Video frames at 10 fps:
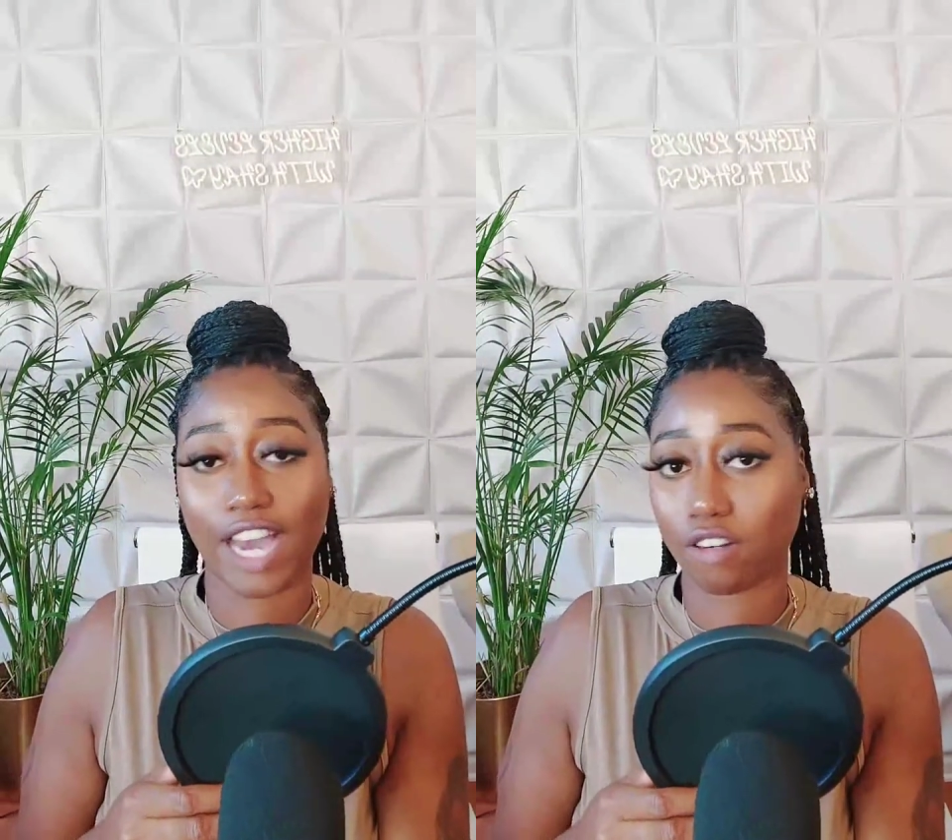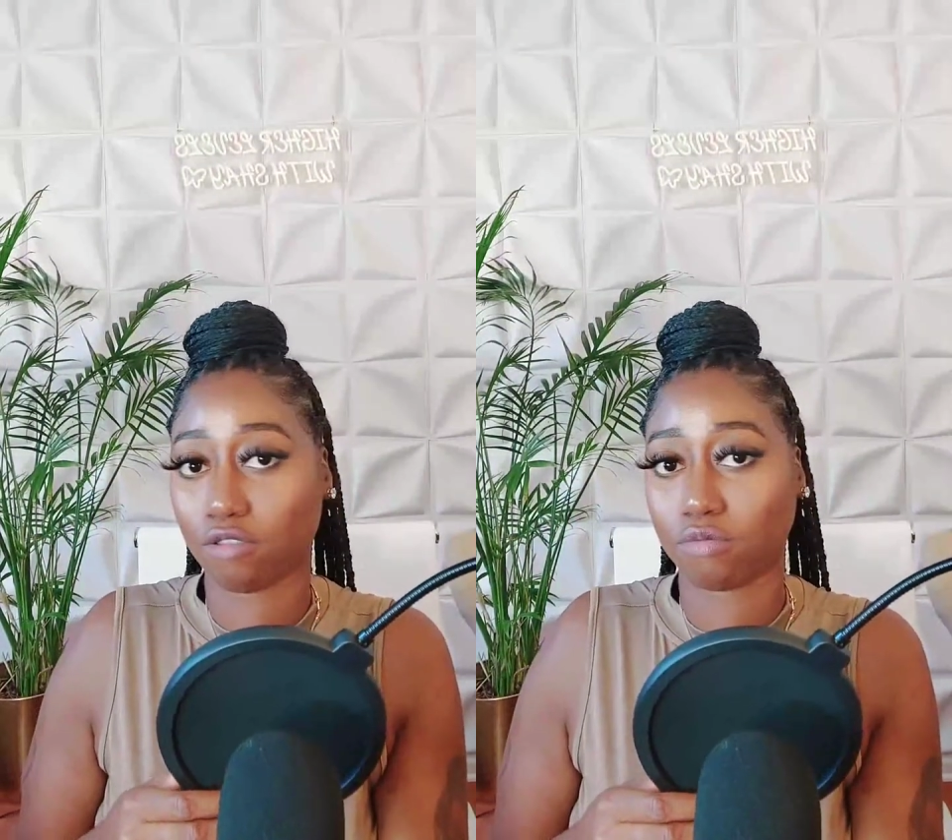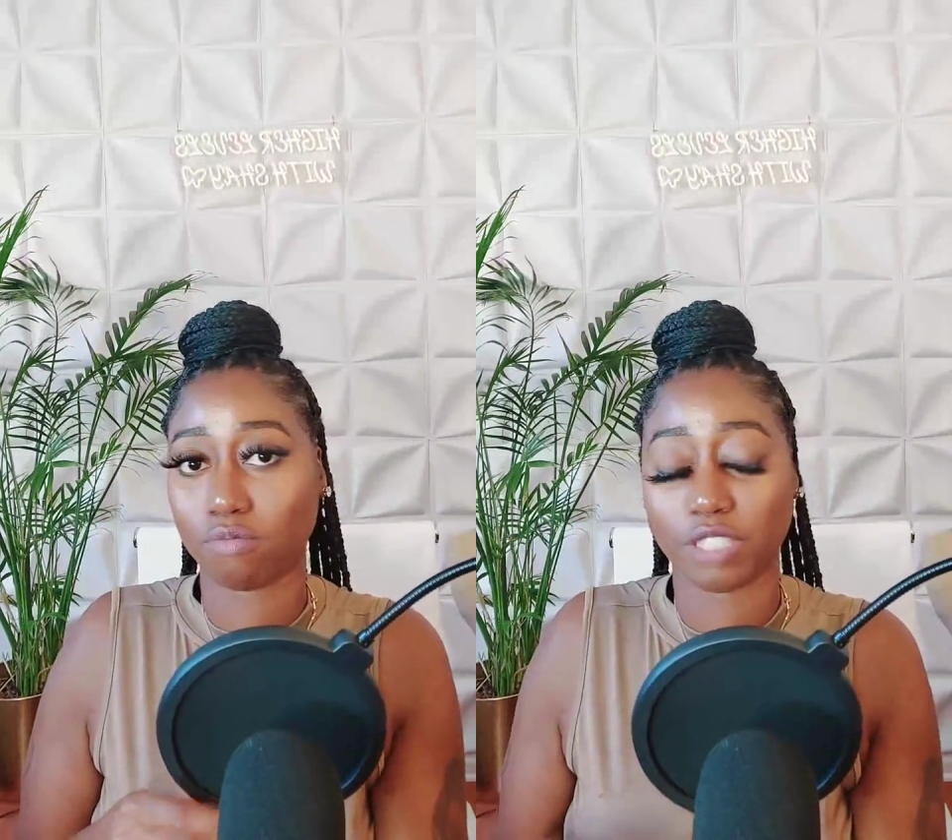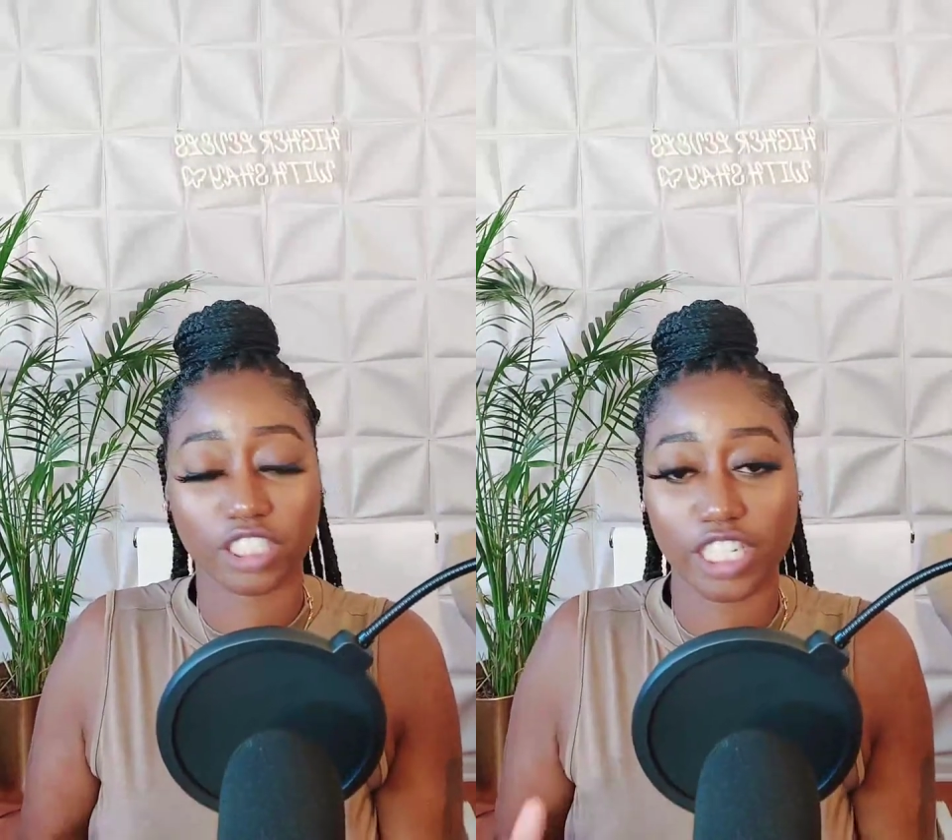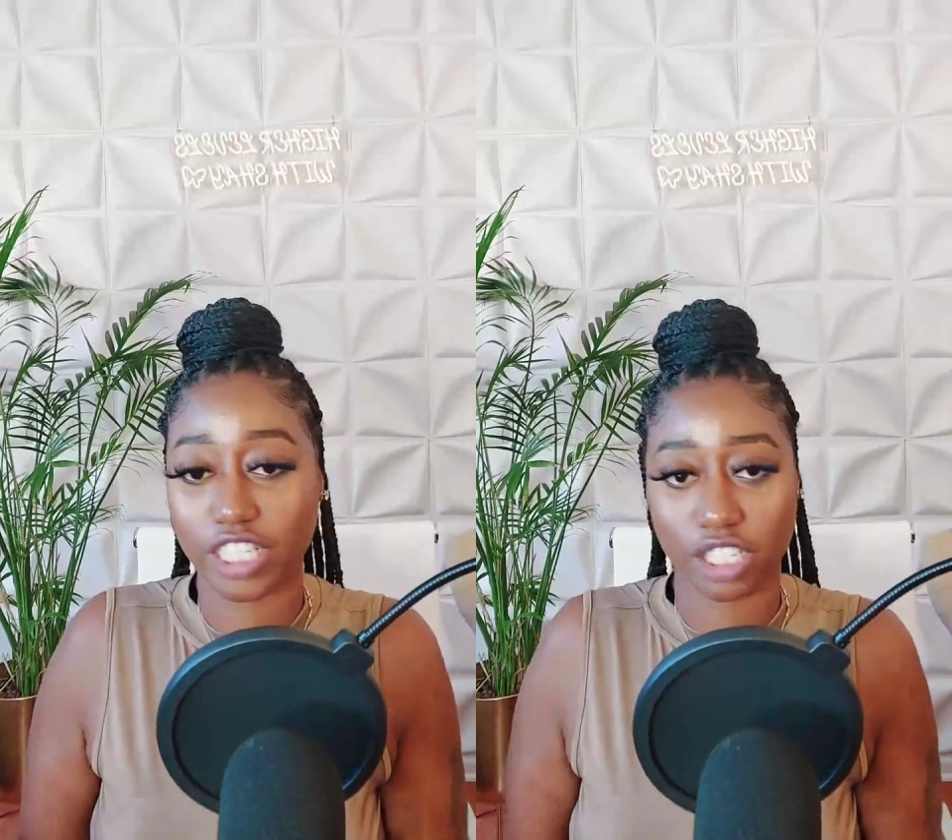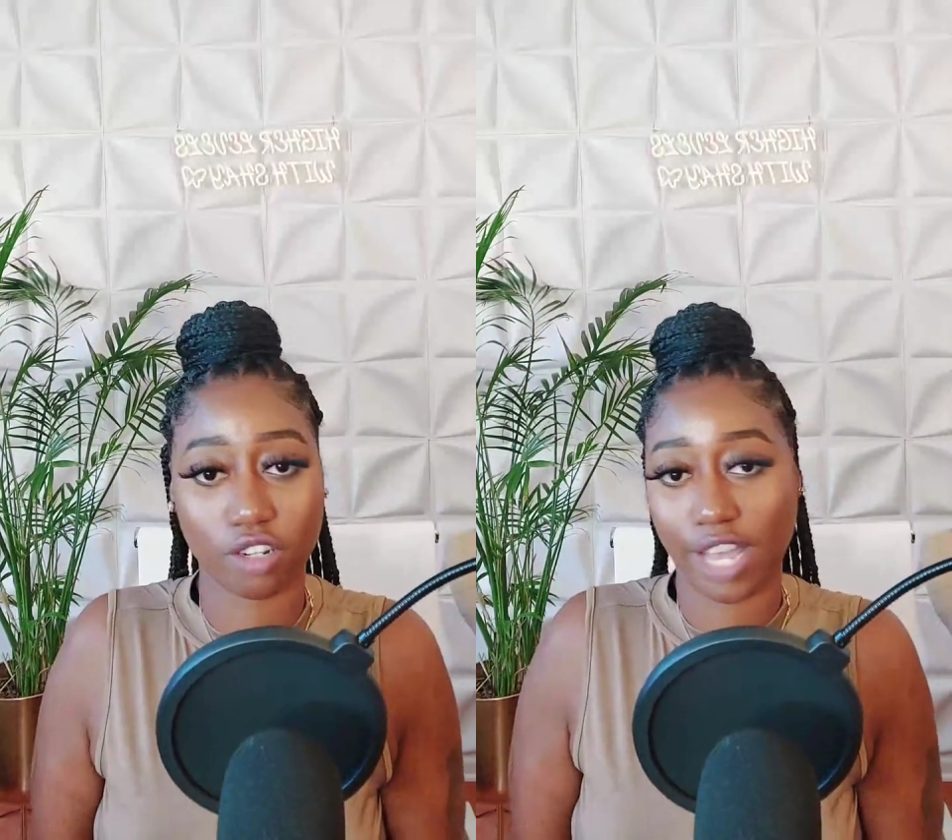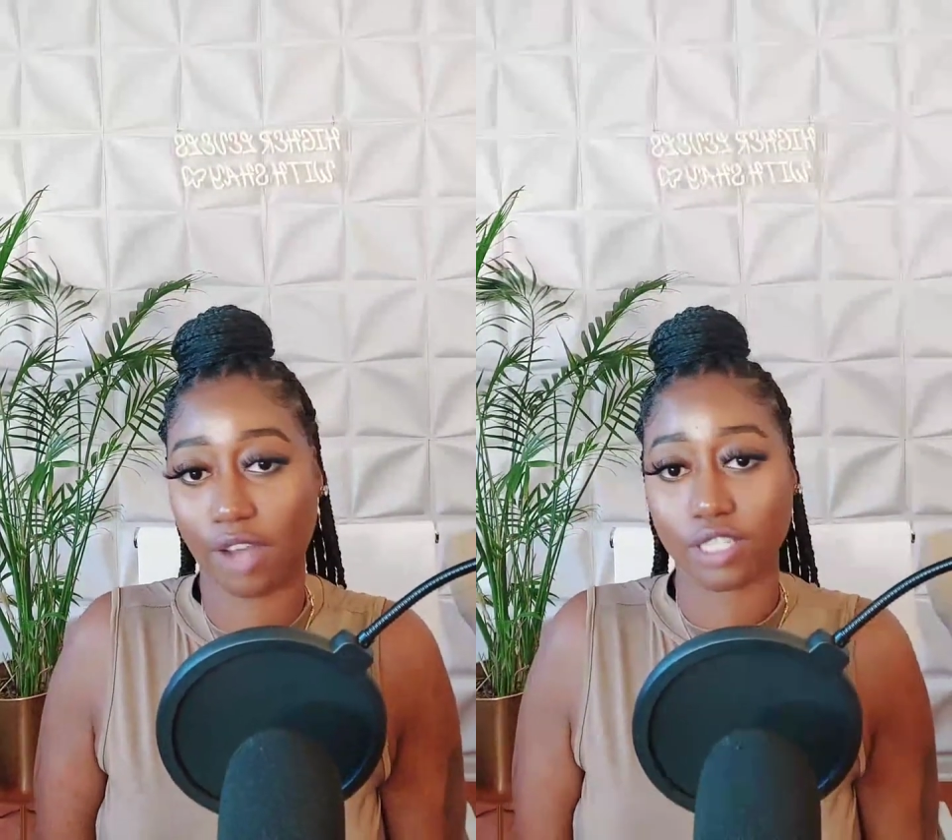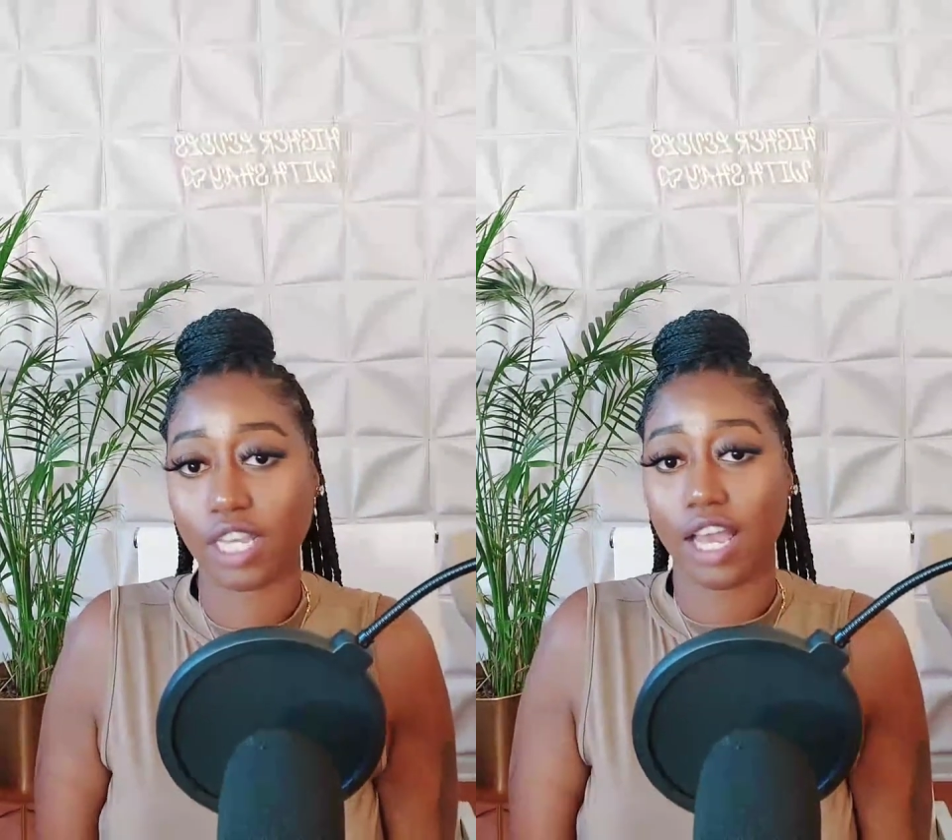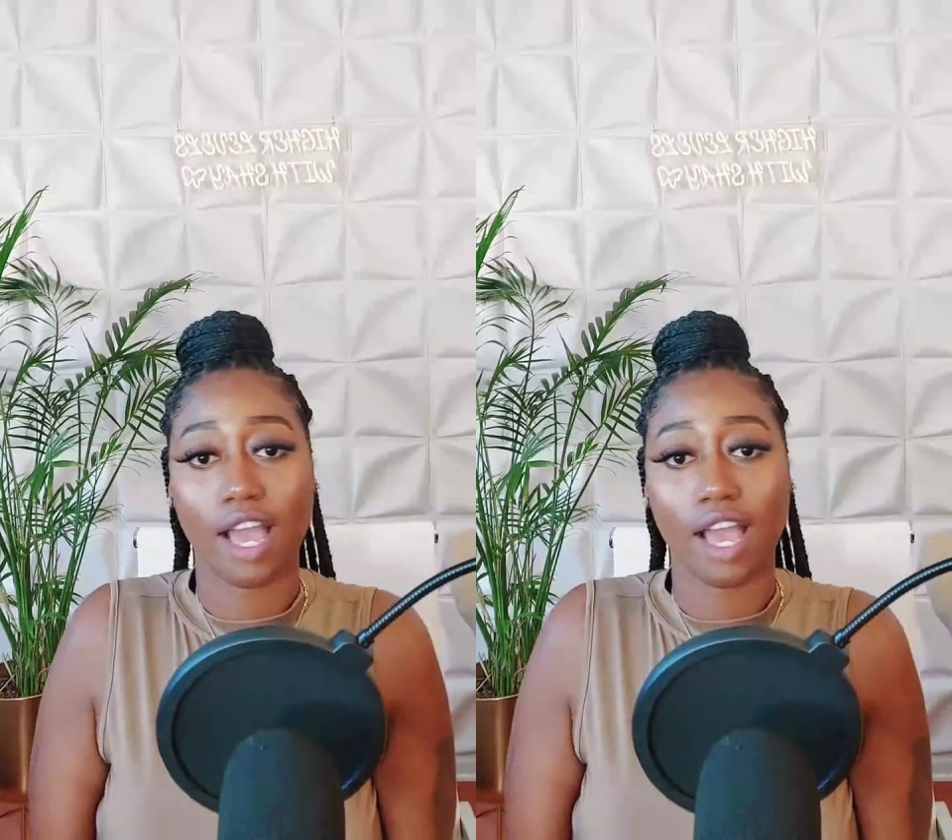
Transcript: vital machines in your house.